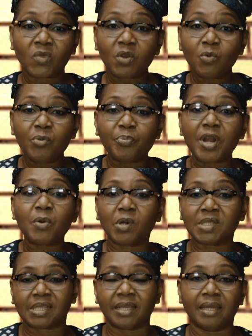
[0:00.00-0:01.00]
We pray
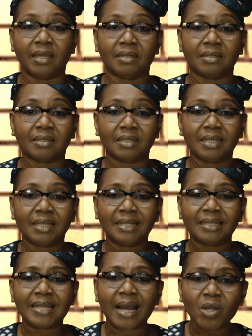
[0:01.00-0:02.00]
once again
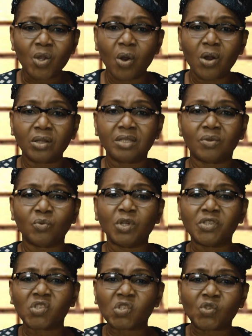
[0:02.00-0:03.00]
that God will
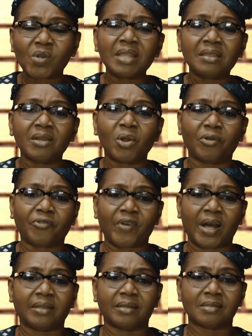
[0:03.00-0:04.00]
strengthen all
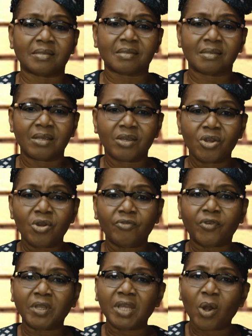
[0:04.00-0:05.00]
fathers
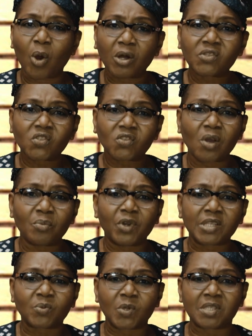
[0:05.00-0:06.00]
for the awesome
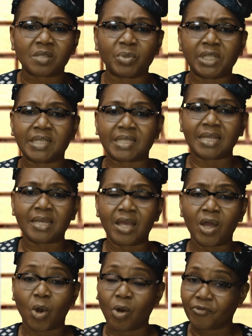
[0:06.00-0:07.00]
responsibility
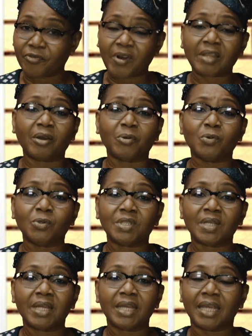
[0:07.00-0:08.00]
of fatherhood
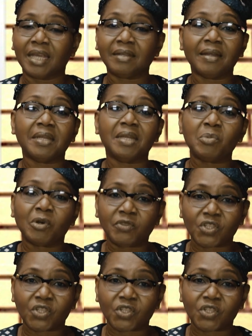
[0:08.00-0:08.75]
in the name of